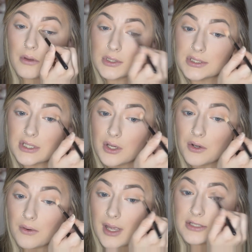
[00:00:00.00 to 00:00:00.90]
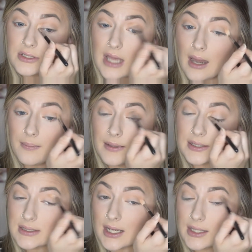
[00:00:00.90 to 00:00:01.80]
So it just
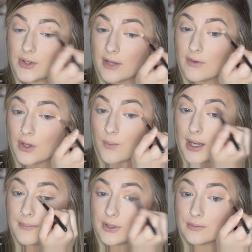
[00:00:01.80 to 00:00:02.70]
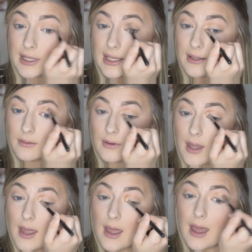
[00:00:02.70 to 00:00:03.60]
happens. Like, I don't even know when I'm doing it.
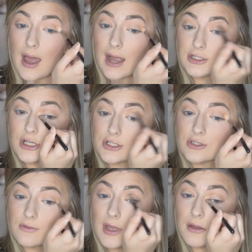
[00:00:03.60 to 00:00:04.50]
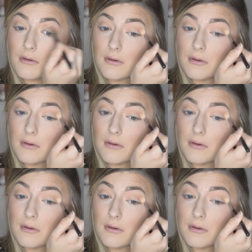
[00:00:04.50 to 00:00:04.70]
I just do it.